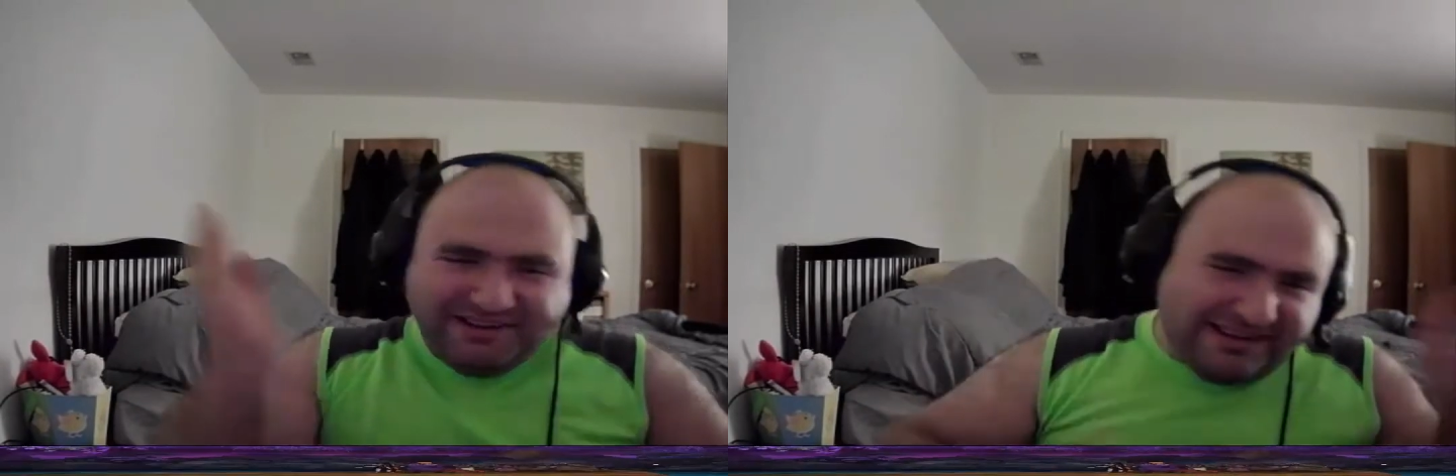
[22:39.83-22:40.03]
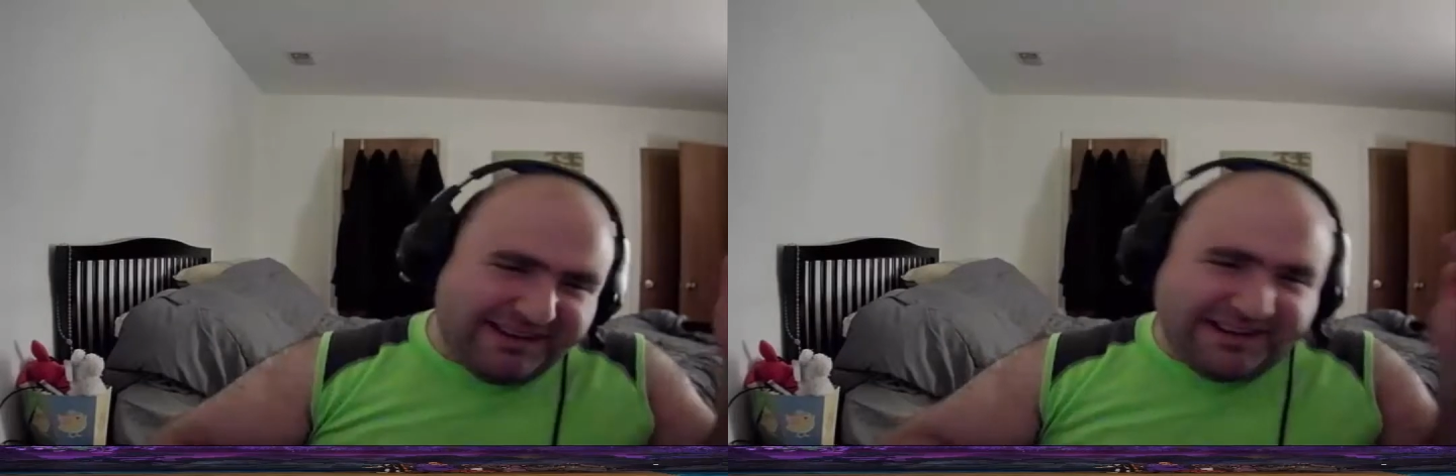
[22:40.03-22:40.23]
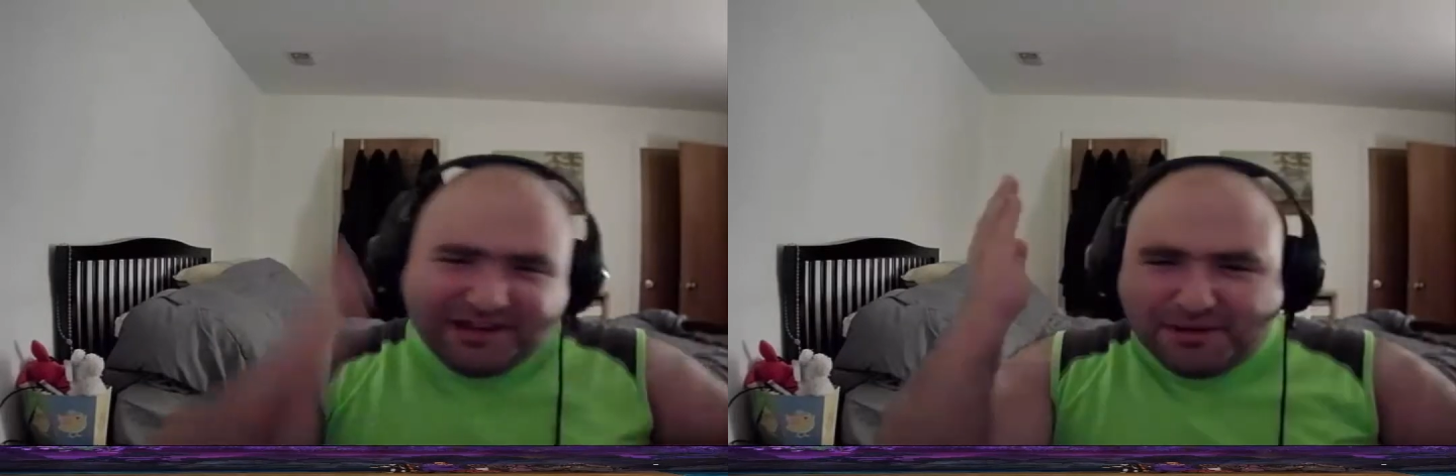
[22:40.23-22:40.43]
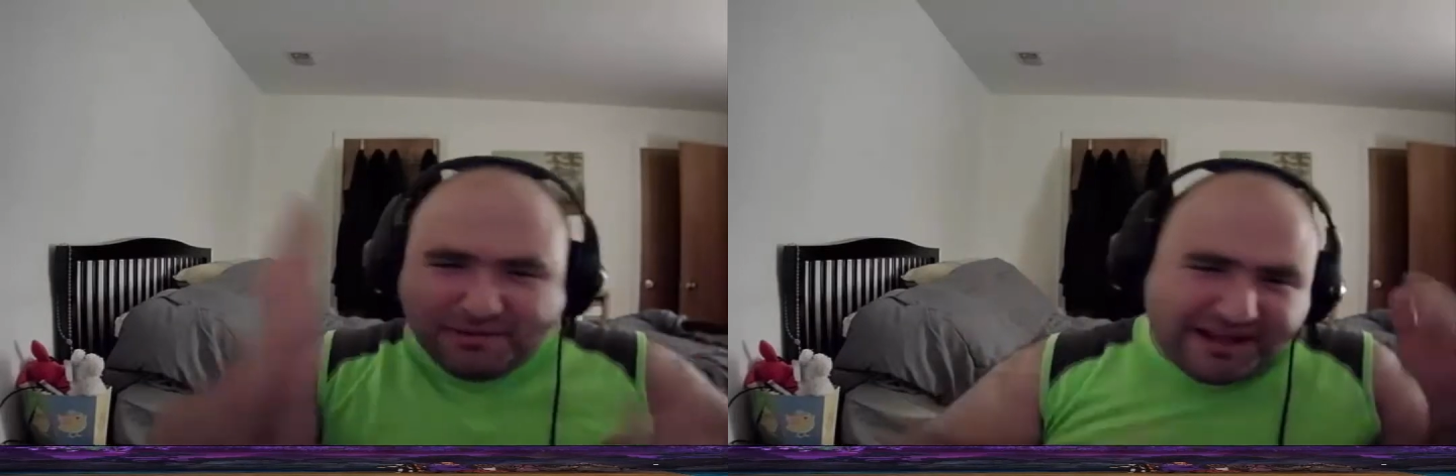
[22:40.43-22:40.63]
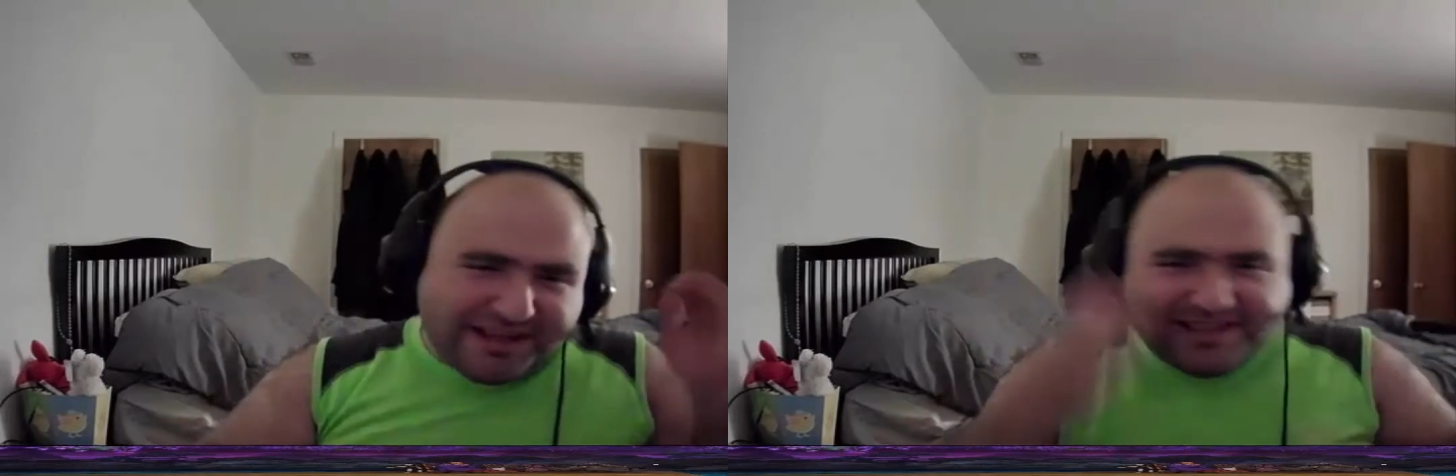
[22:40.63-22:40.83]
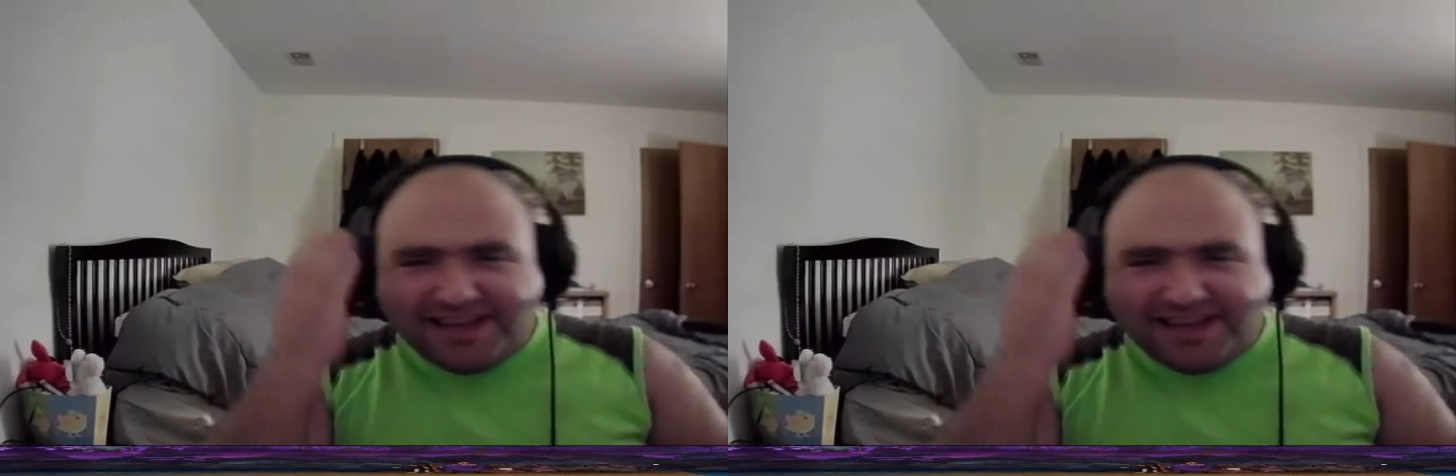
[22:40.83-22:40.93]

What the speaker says: No, no, man,